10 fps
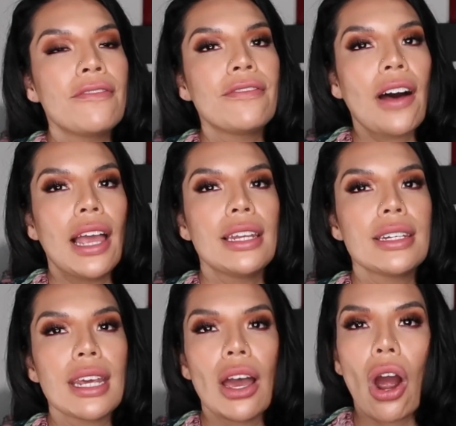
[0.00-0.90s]

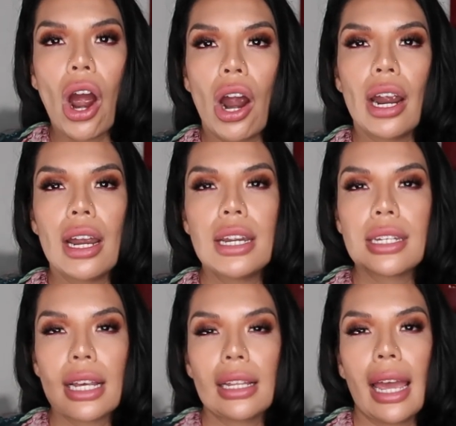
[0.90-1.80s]
find it hard
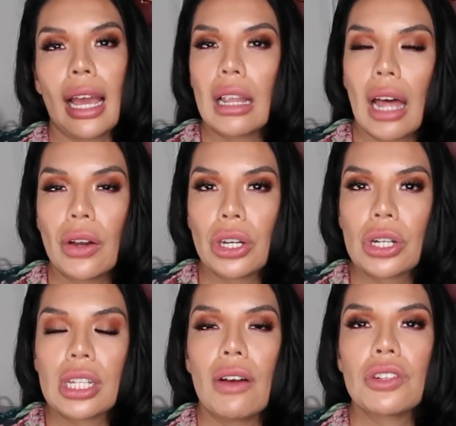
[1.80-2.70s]
to like allow
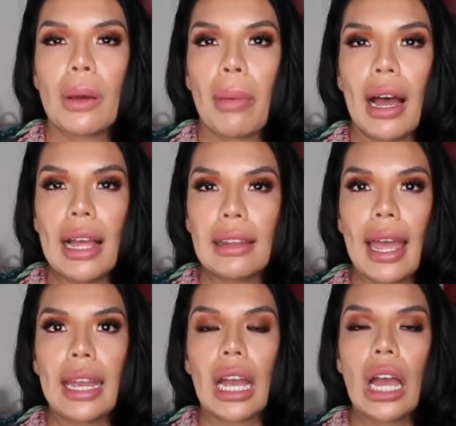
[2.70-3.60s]
yourself to buy
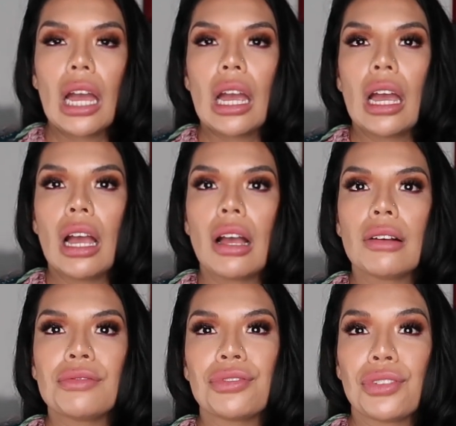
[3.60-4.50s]
like
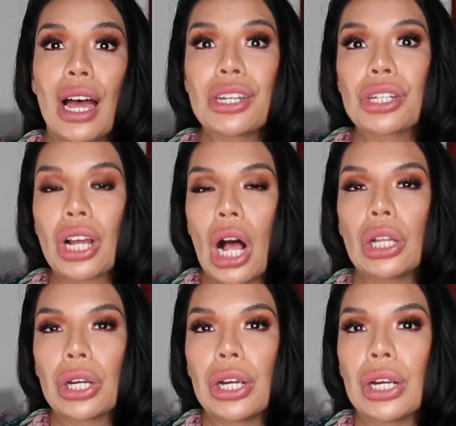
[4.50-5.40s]
flesh
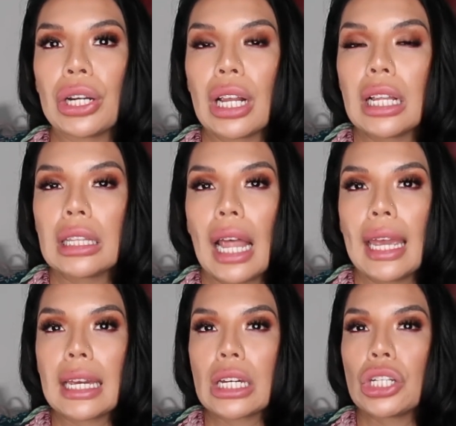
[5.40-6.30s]
colored
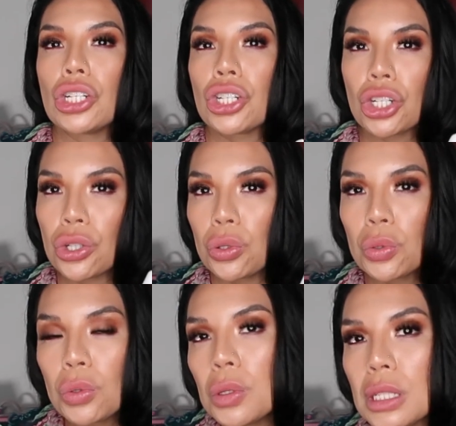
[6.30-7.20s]
like
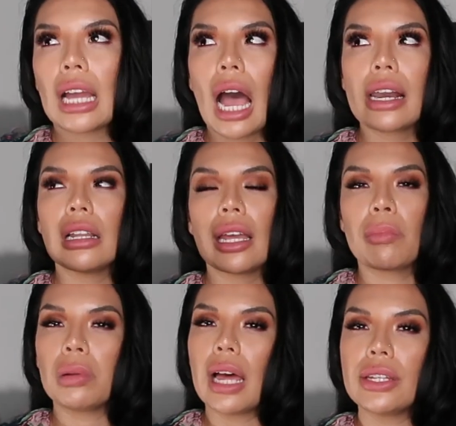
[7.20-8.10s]
shoes? It kind of
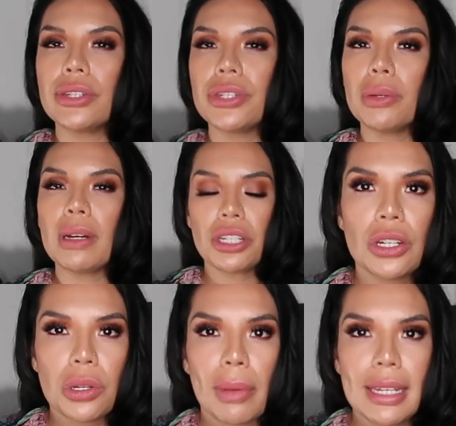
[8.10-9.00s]
like blends too much
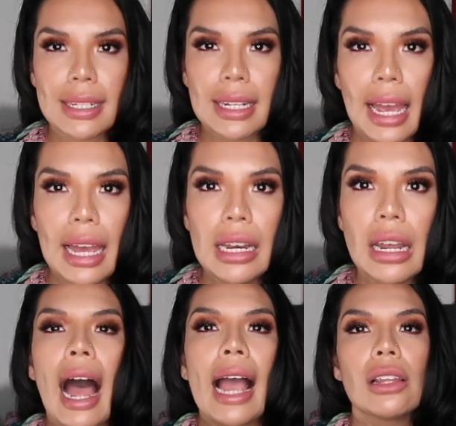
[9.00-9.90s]
into my
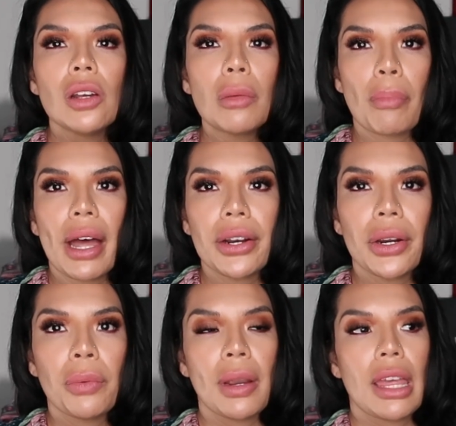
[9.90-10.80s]
skin. I look
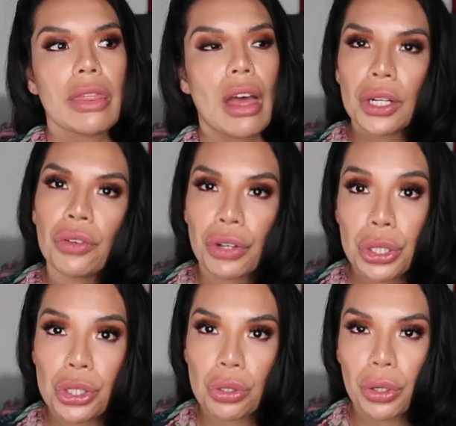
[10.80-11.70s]
better with
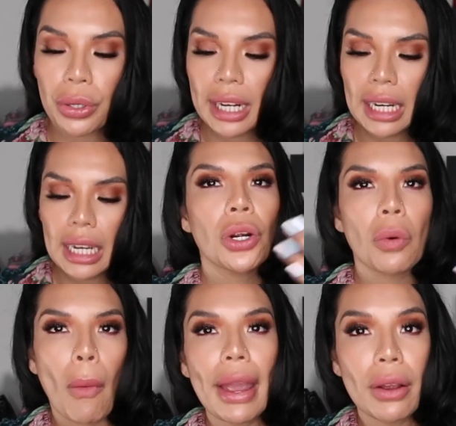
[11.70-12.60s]
silver jewelry
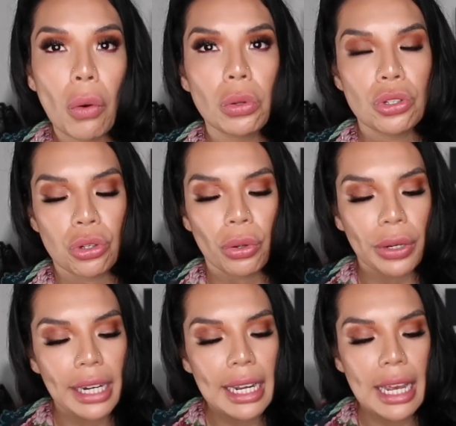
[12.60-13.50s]
or white gold
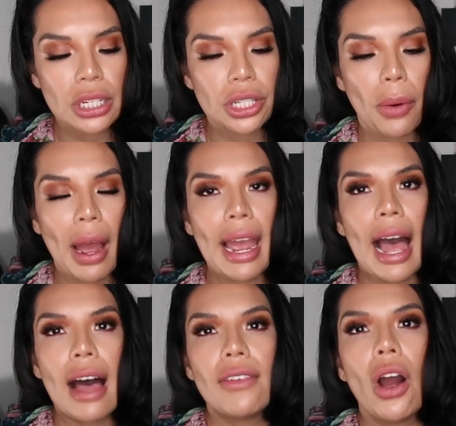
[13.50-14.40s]
jewelry, and so I
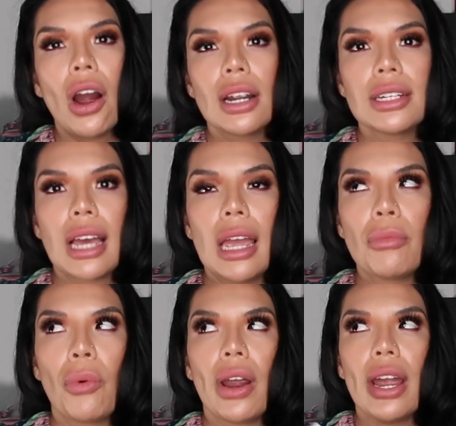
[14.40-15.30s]
have a hard
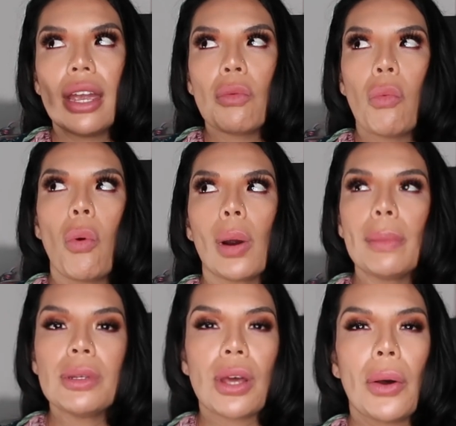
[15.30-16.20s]
time wearing
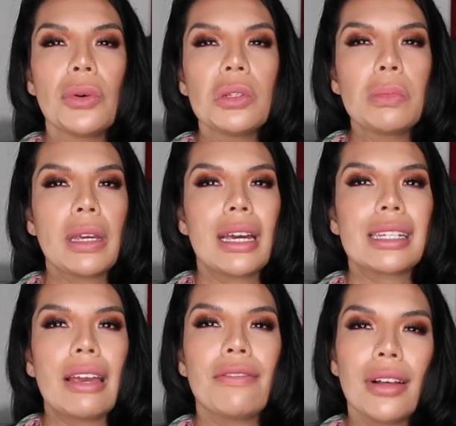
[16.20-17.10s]
warm tones because
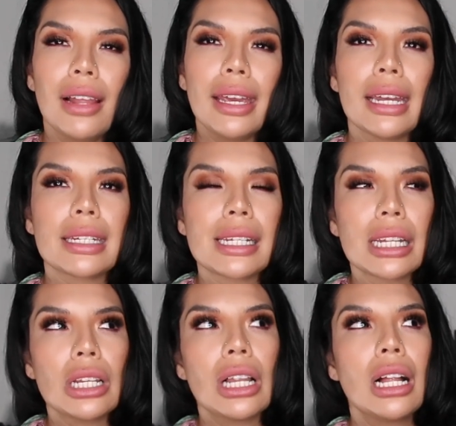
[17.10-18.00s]
I feel like it doesn't